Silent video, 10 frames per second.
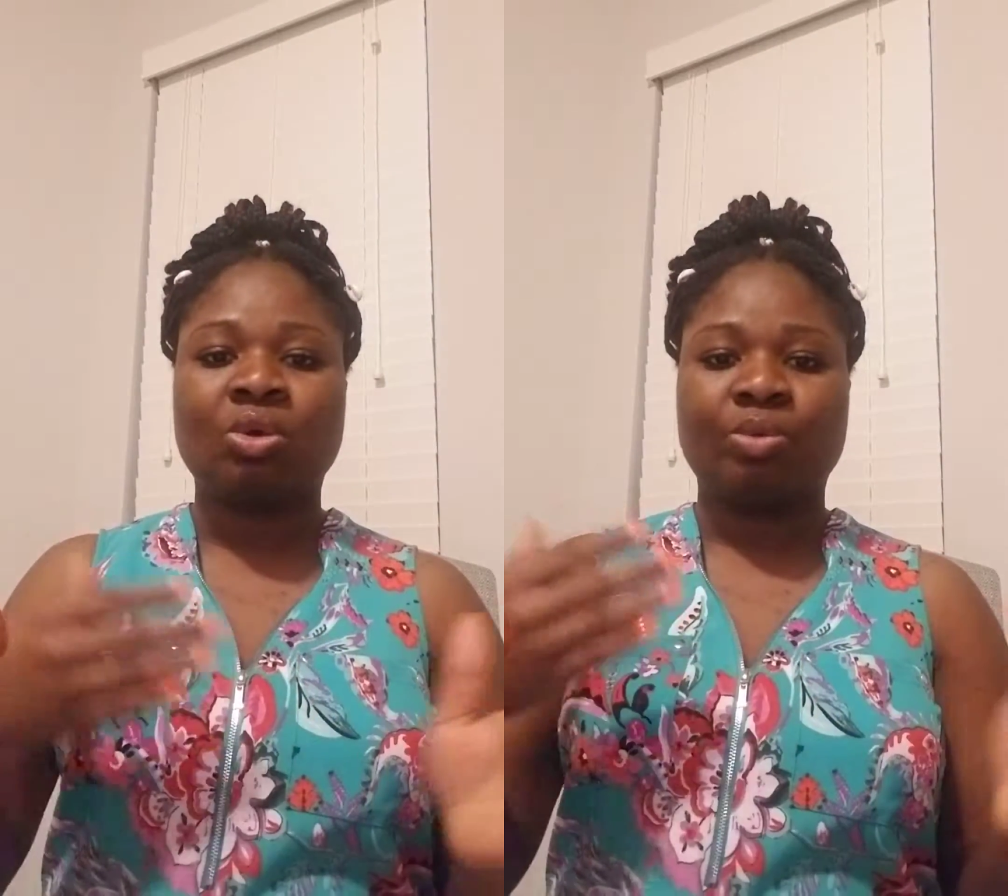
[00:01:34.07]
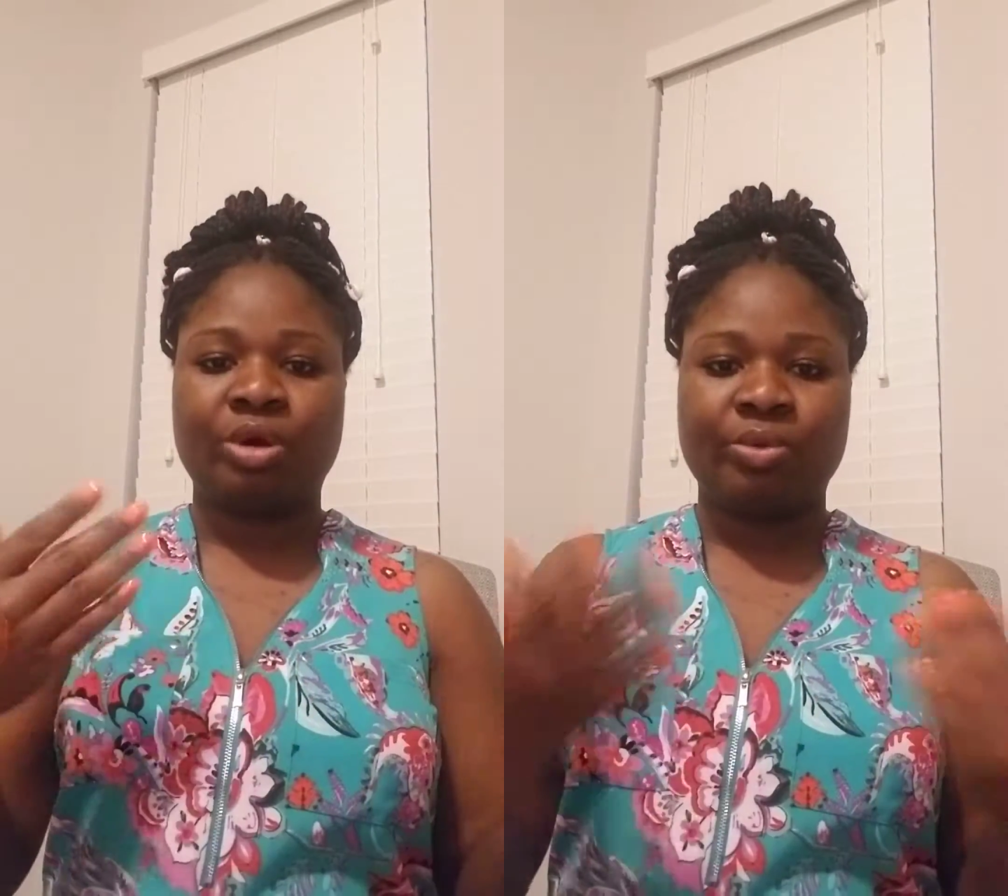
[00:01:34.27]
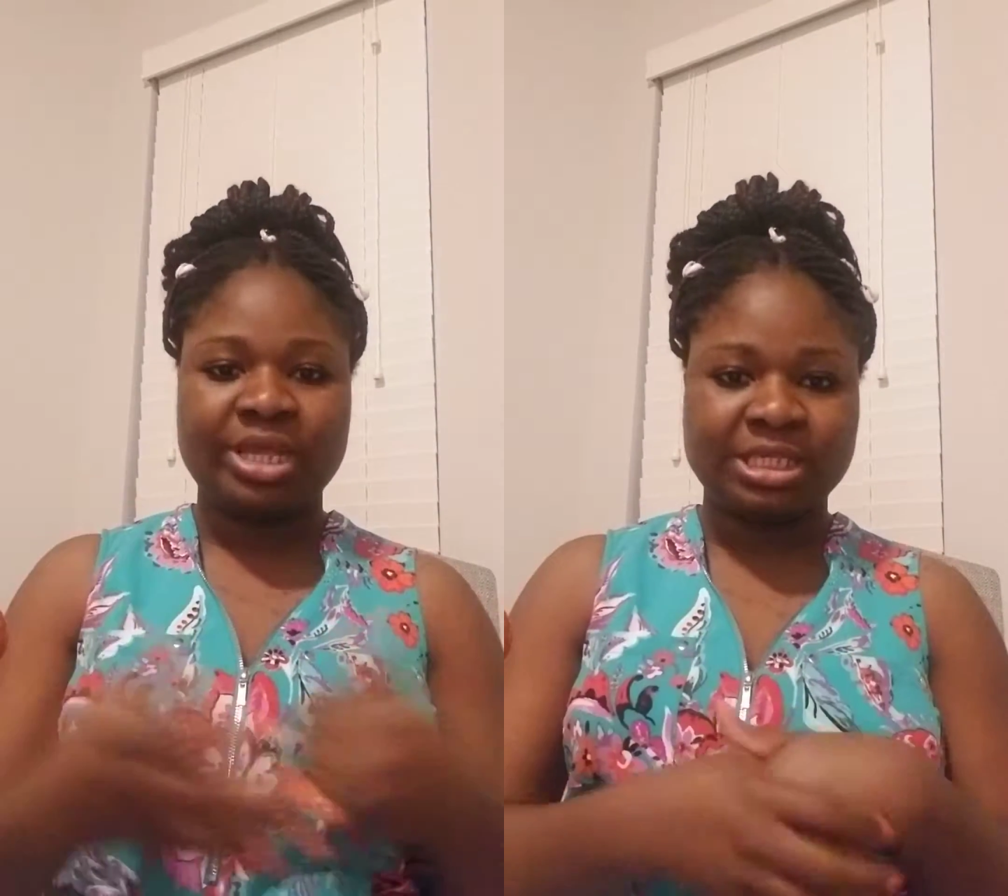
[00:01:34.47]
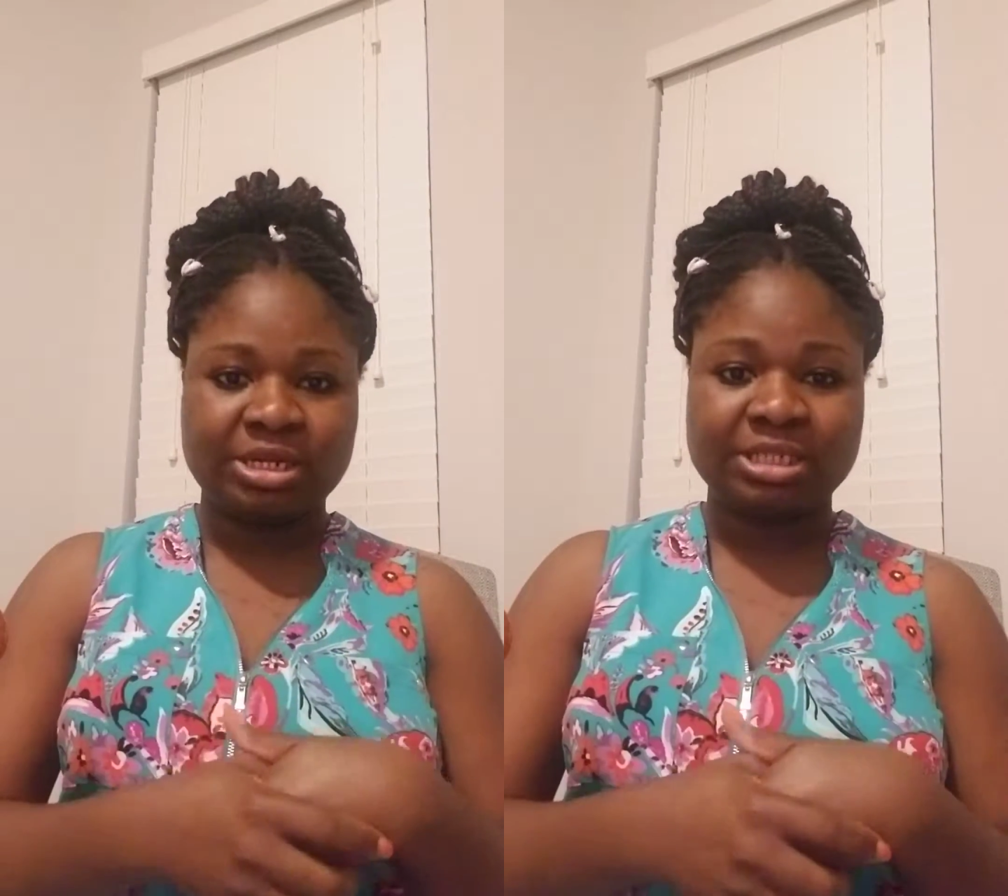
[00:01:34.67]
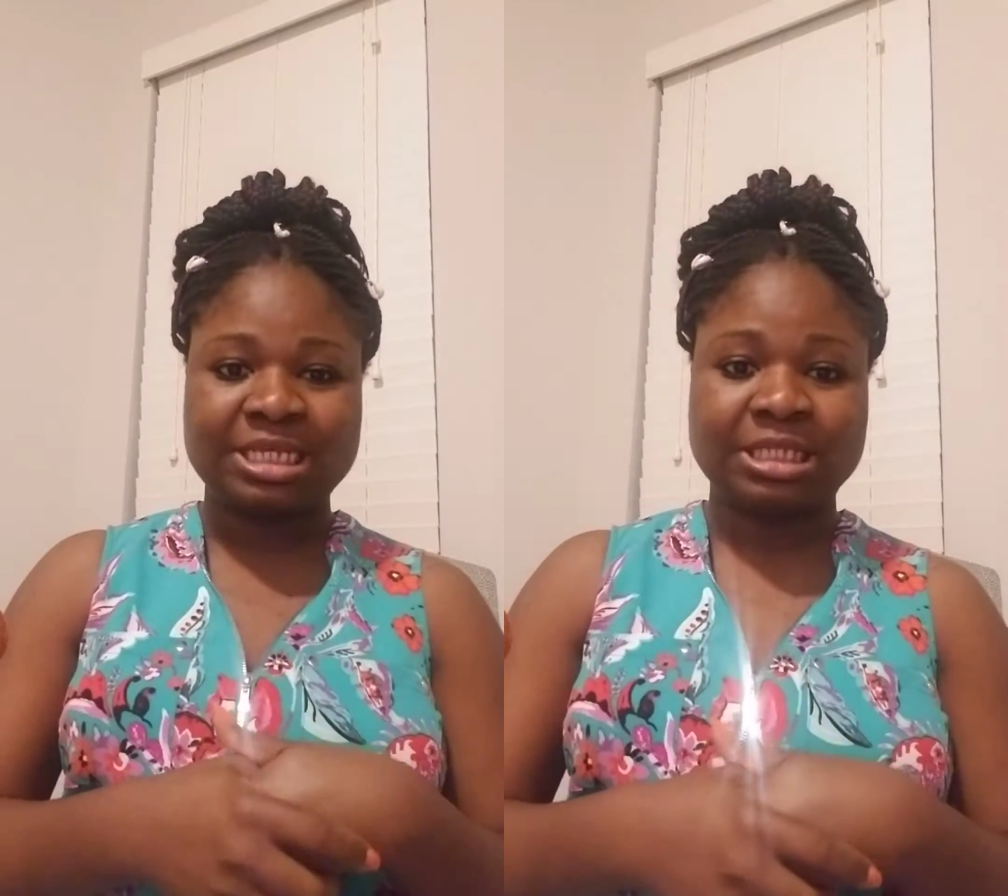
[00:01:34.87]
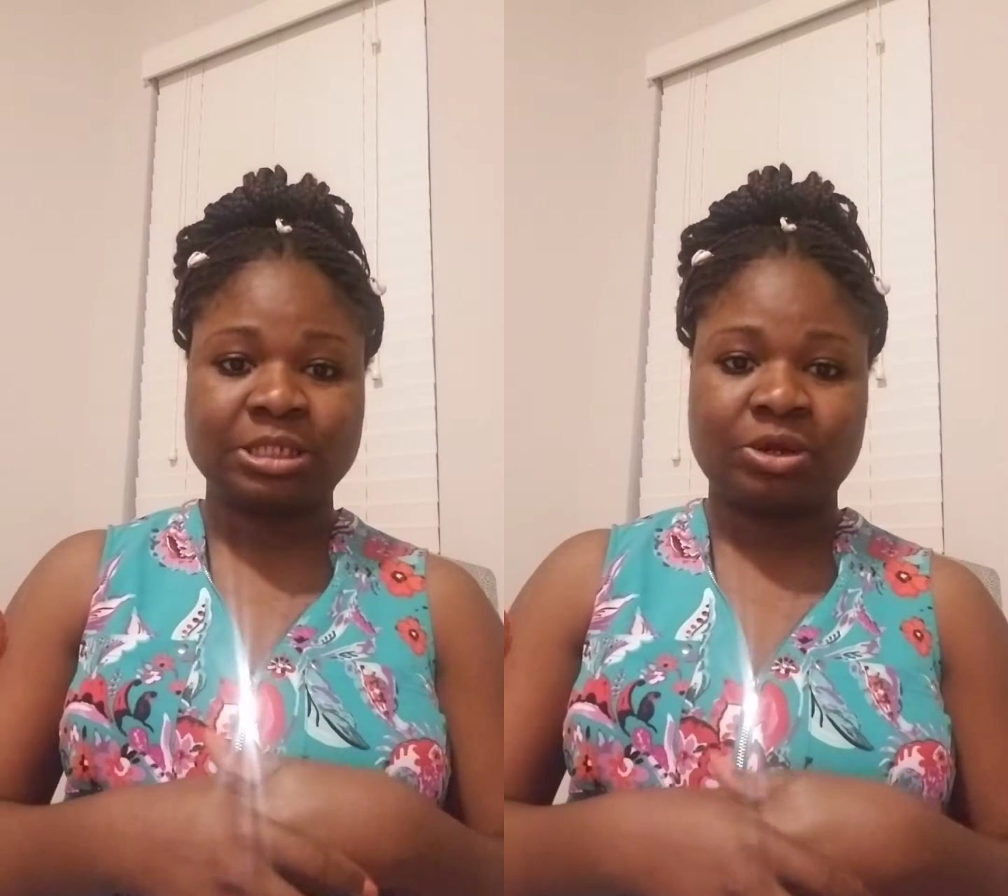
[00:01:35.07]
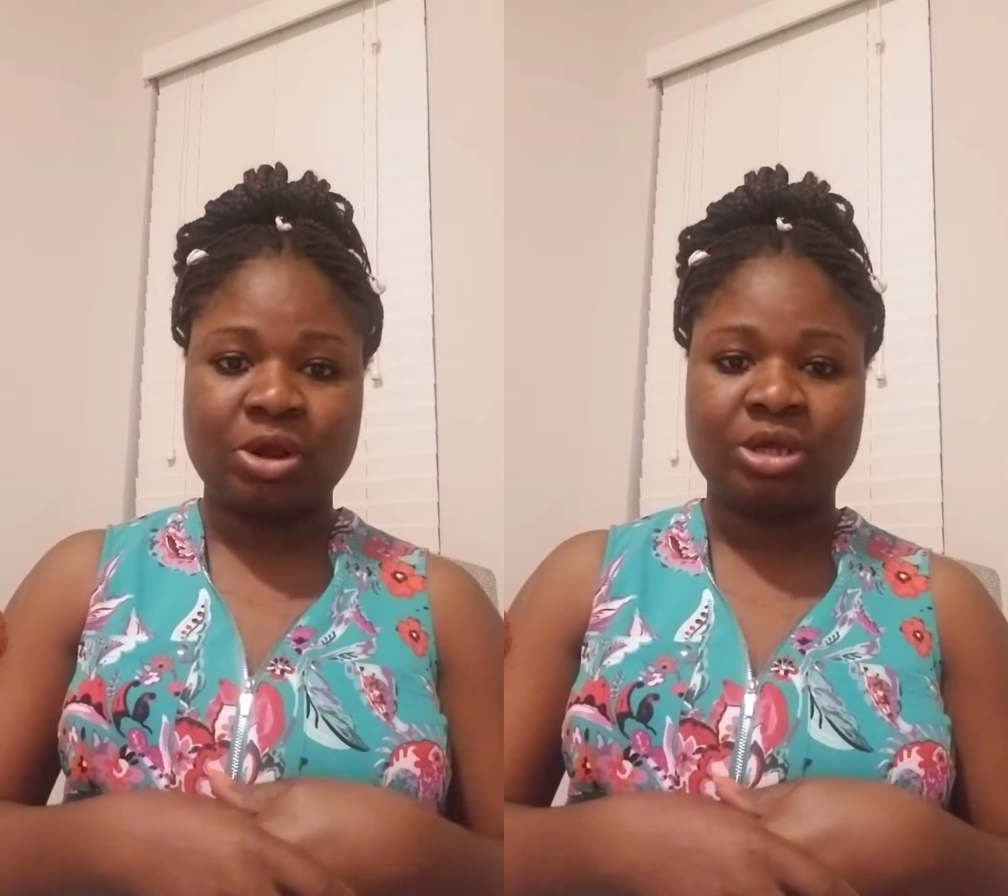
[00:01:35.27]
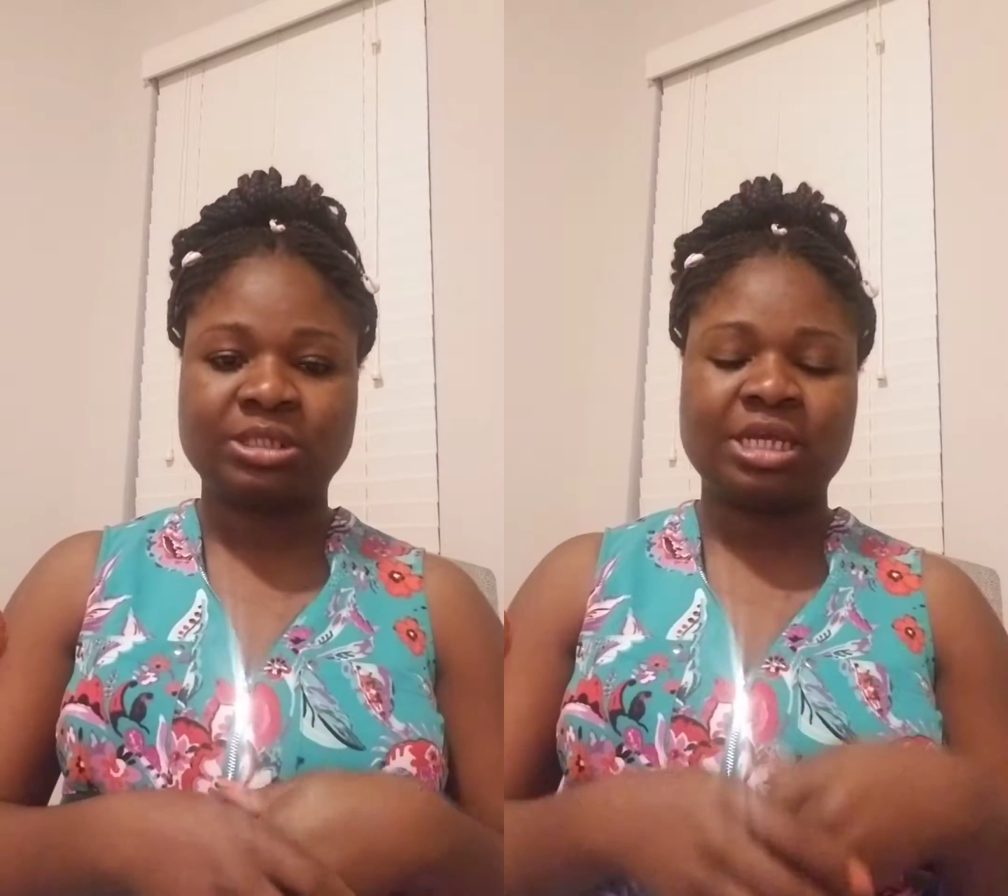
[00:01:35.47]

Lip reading: were raising us as girls,